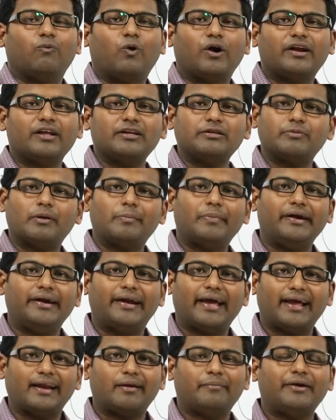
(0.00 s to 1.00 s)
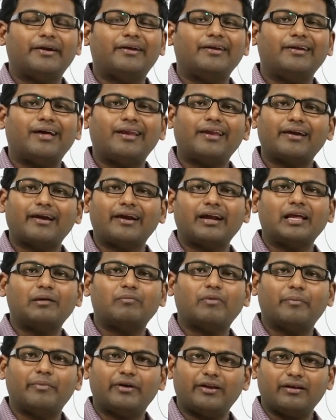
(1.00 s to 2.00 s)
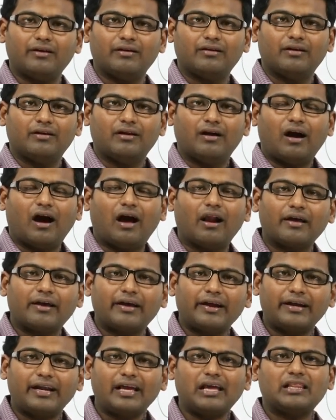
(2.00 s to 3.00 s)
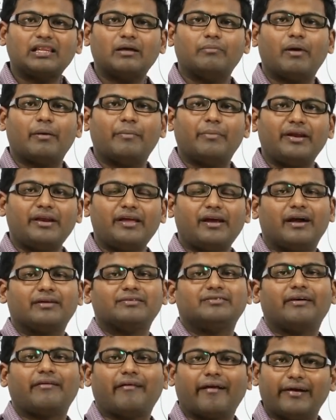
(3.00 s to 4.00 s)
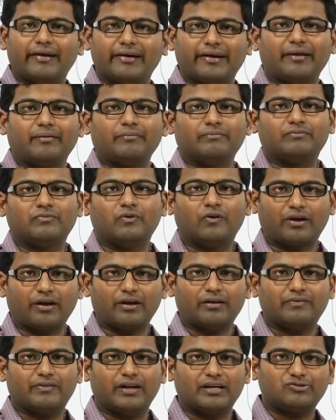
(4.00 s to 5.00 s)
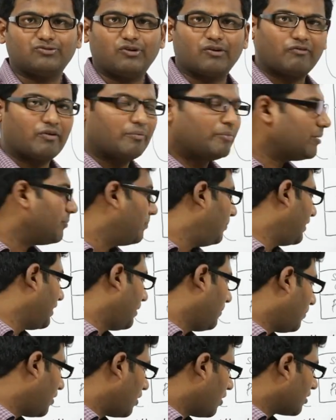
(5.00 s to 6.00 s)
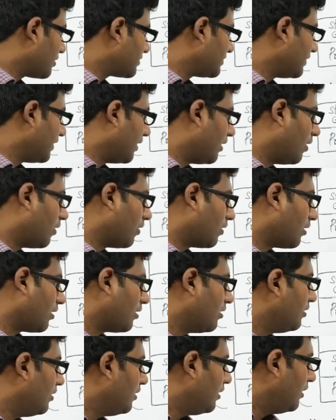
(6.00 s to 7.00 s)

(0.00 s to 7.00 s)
What is meant by dynamically allocating memory? Allocating the memory at the runtime. Okay, that's what we mean by malloc calloc.